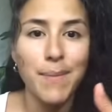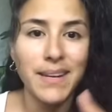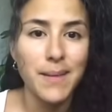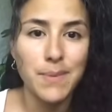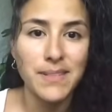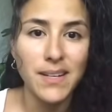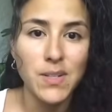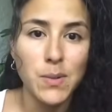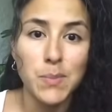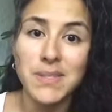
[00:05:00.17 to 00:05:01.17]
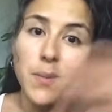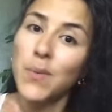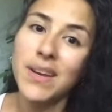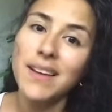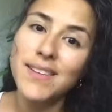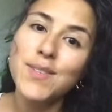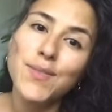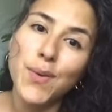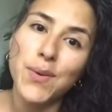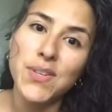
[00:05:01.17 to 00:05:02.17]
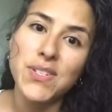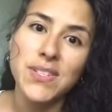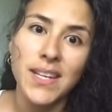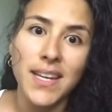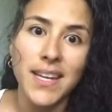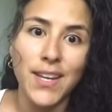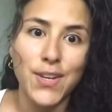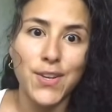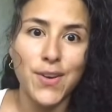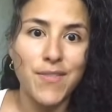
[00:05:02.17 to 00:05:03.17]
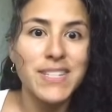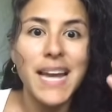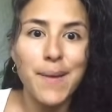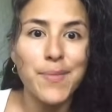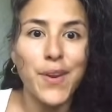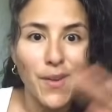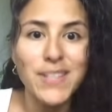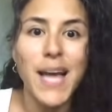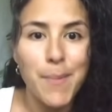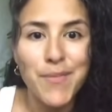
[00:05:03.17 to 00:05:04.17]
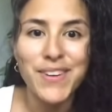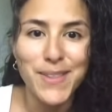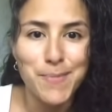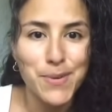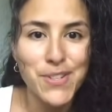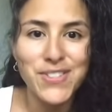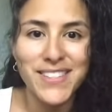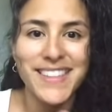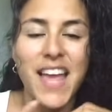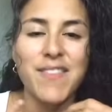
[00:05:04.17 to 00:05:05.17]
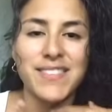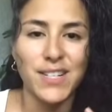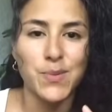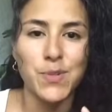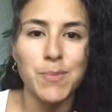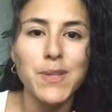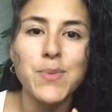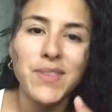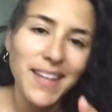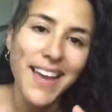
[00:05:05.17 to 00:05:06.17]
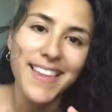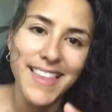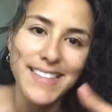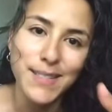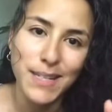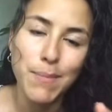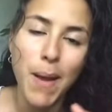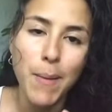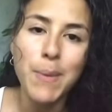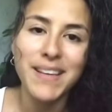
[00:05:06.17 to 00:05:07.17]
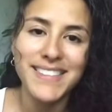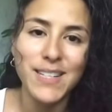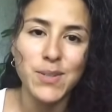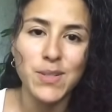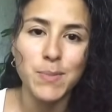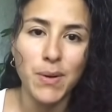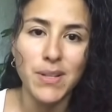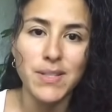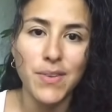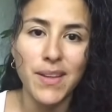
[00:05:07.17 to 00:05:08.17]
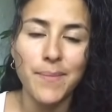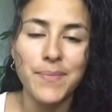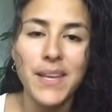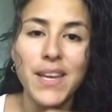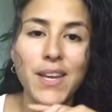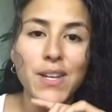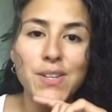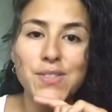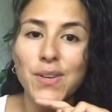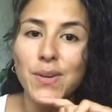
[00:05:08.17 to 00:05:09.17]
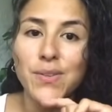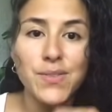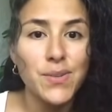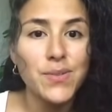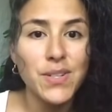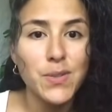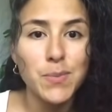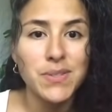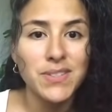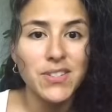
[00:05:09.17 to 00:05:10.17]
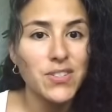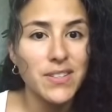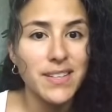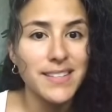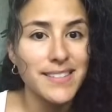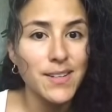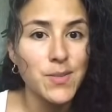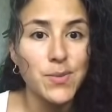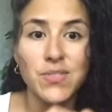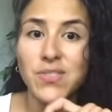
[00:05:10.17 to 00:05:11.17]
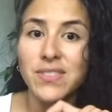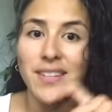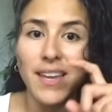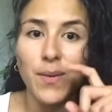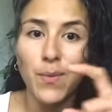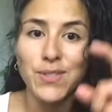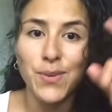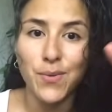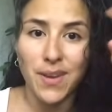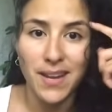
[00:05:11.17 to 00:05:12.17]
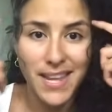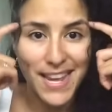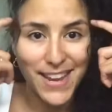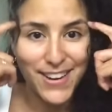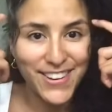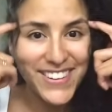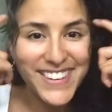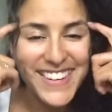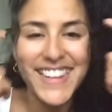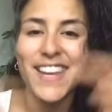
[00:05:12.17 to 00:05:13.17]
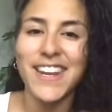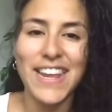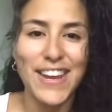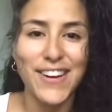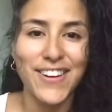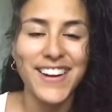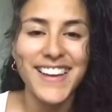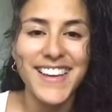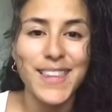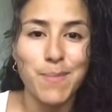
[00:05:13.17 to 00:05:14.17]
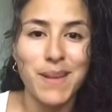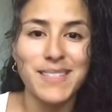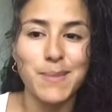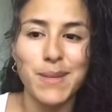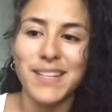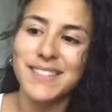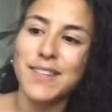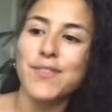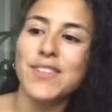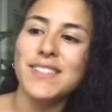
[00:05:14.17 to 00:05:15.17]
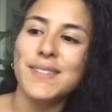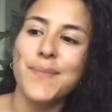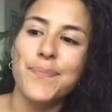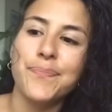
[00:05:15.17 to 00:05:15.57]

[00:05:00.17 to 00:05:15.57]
might not be sexual, but someone else, of course, you know, every time they're on top of another person, they have a sexual response. Well, then yeah, that's going to probably be a sexual experience for them. So there's no sexual position that's sexual. It's just, again, what's going on here and here that makes the biggest difference.